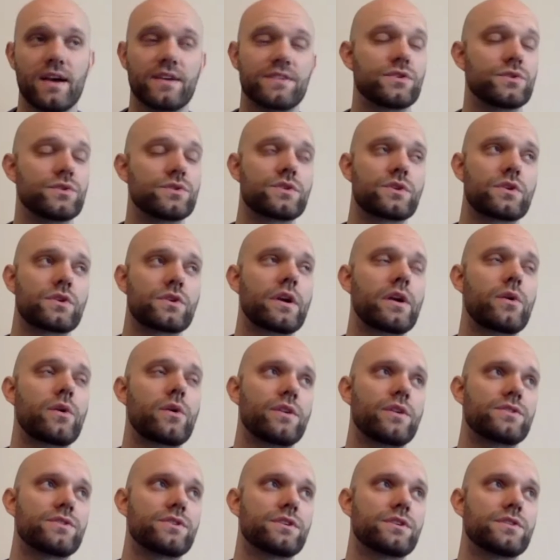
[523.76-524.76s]
it's a great
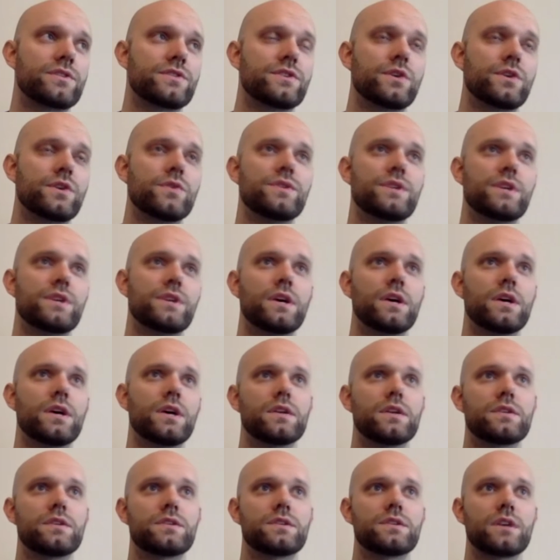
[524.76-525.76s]
question. So
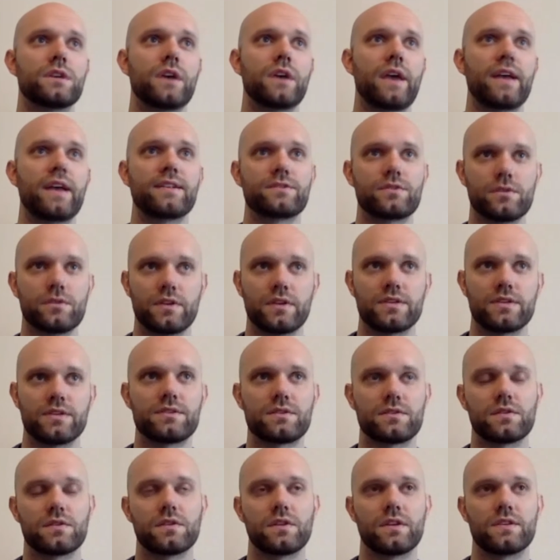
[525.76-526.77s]
to answer
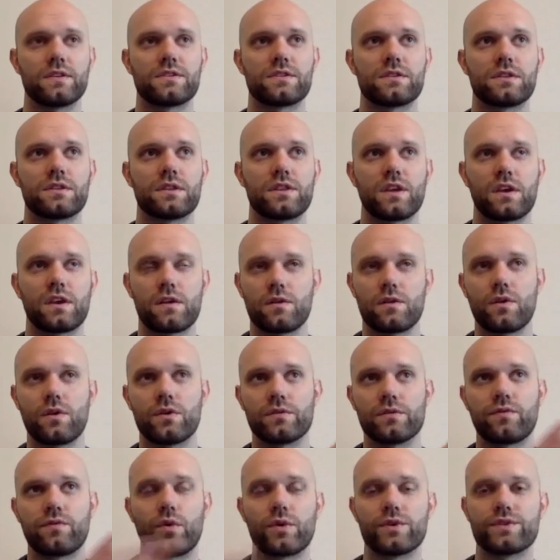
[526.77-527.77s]
this, let's think of
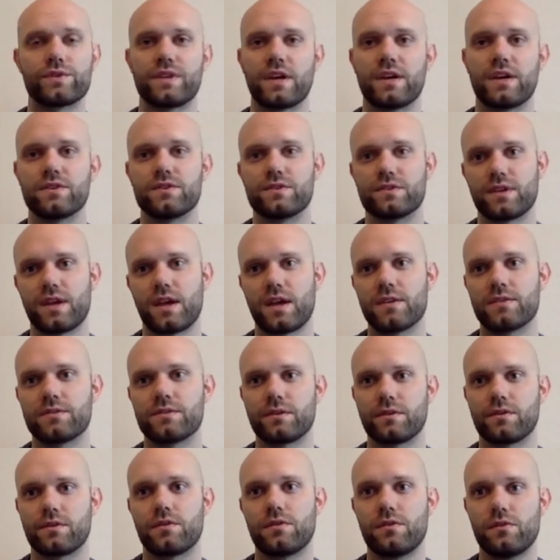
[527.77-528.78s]
those four stages again.
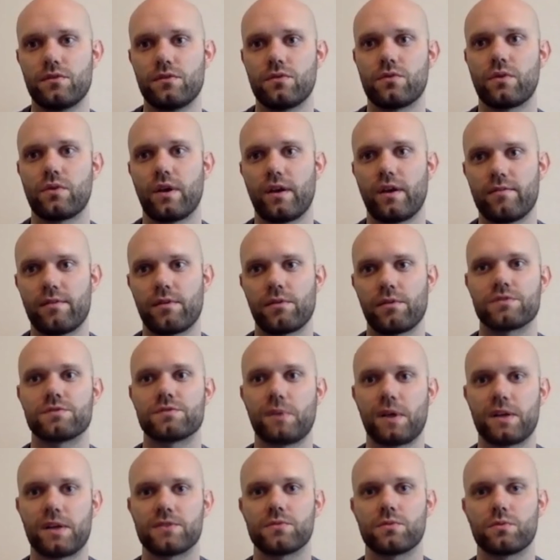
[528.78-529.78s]
So cue, craving,
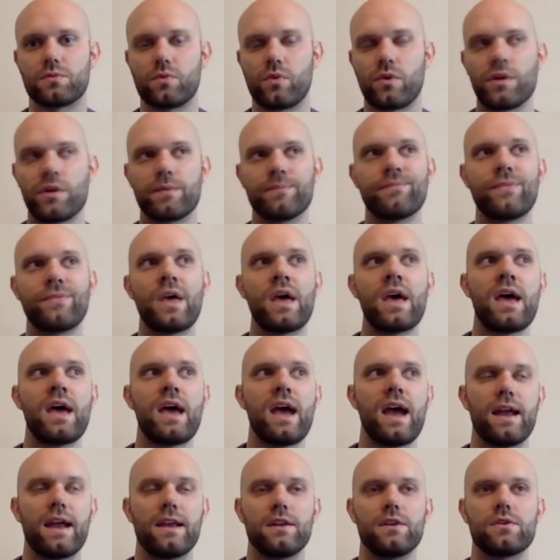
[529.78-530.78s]
response, reward.
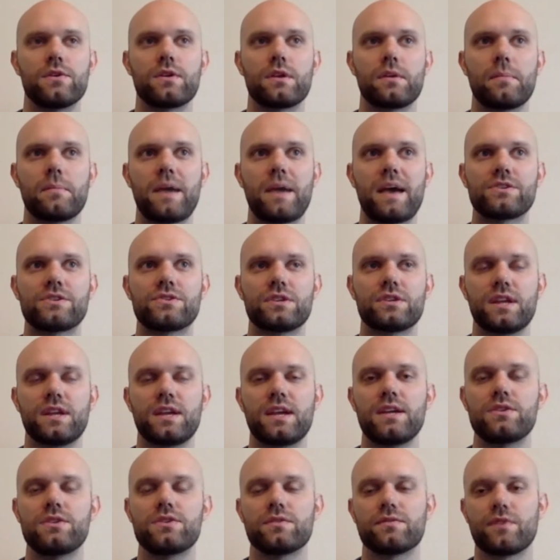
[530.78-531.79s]
And you can imagine
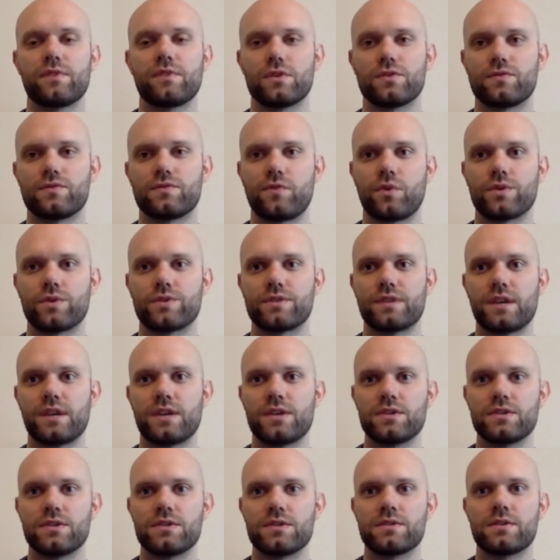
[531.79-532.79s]
each of those four
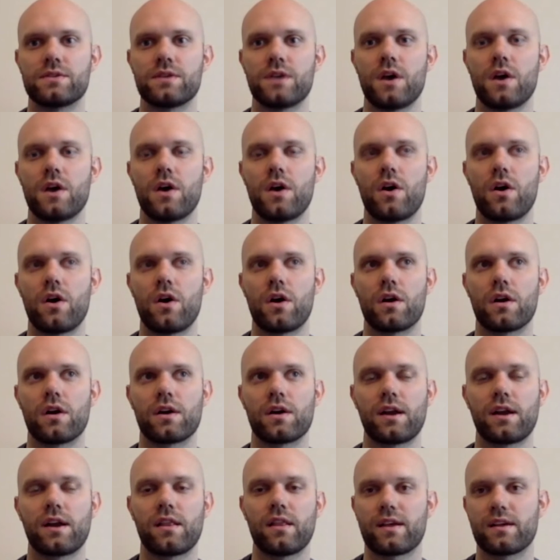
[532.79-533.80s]
stages are
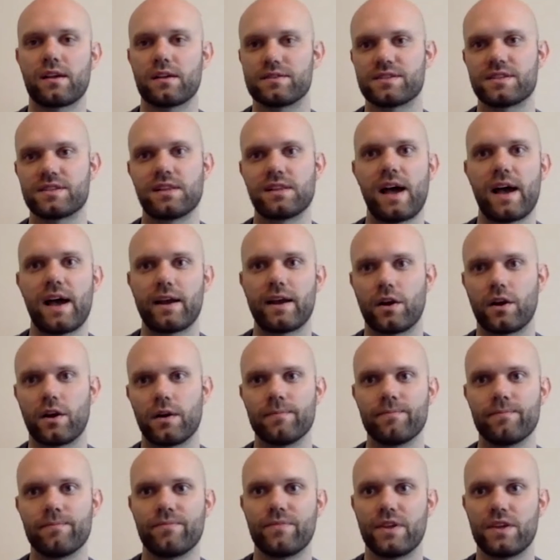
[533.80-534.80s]
kind of like a
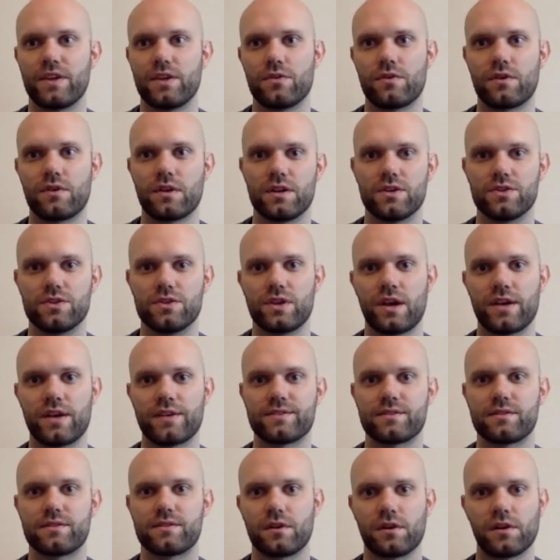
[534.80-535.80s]
slider that you can
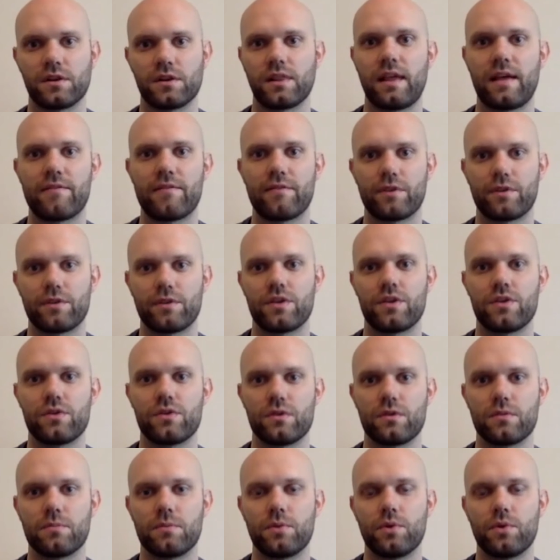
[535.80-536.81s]
adjust, or a lever that you
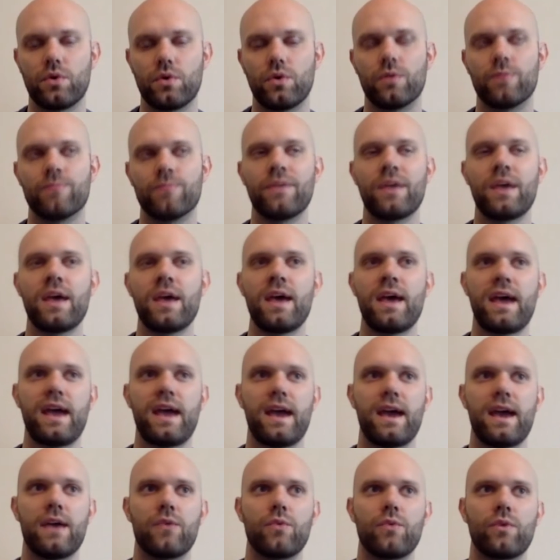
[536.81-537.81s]
can pull.
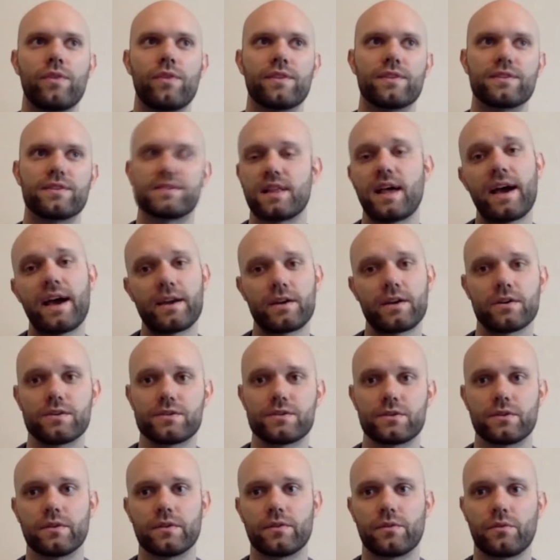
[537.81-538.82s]
And when the
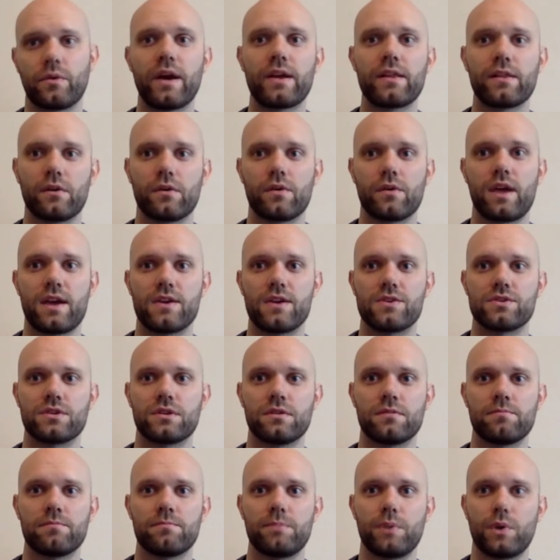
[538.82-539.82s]
sliders are in the right
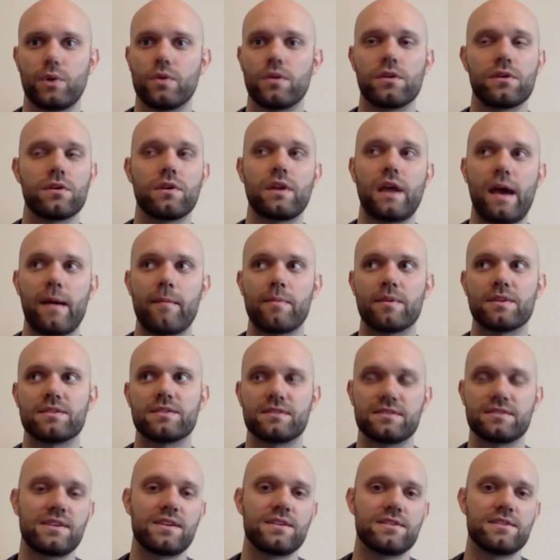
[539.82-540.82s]
location, building good habits
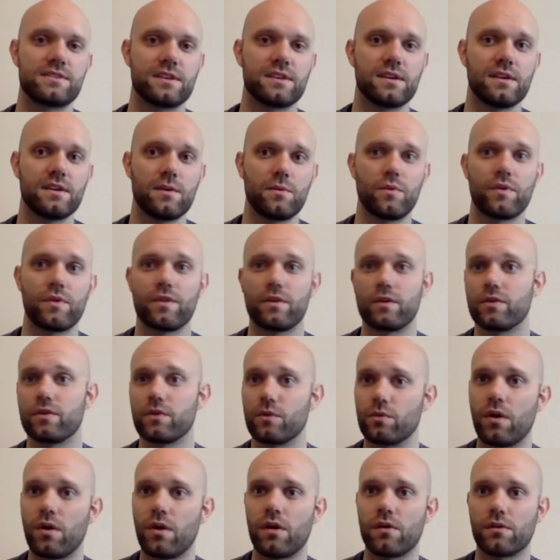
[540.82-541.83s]
is easy. And when they're in the
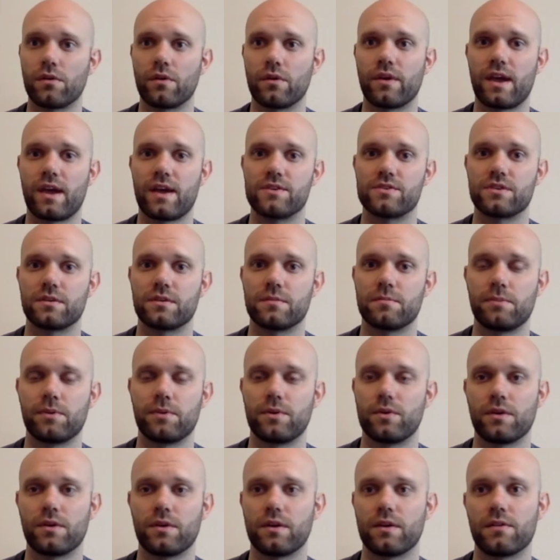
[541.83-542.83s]
wrong location,
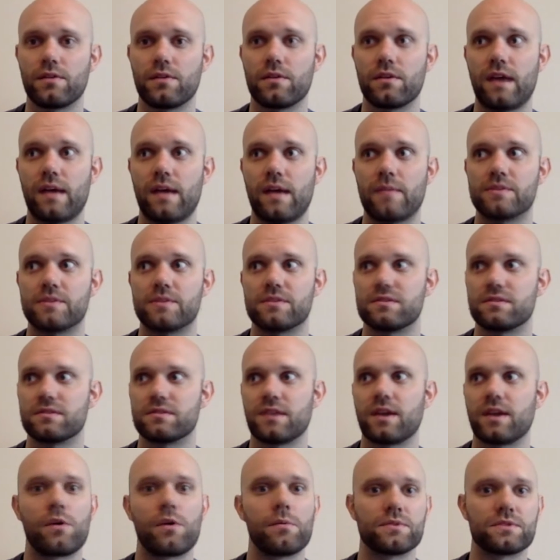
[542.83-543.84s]
building good habits is
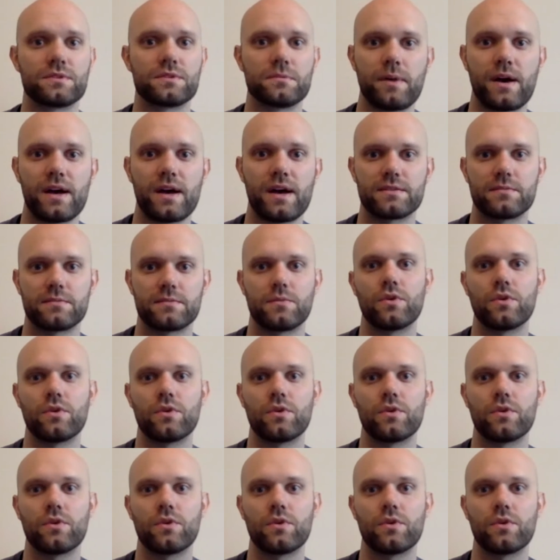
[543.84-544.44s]
like almost impossible.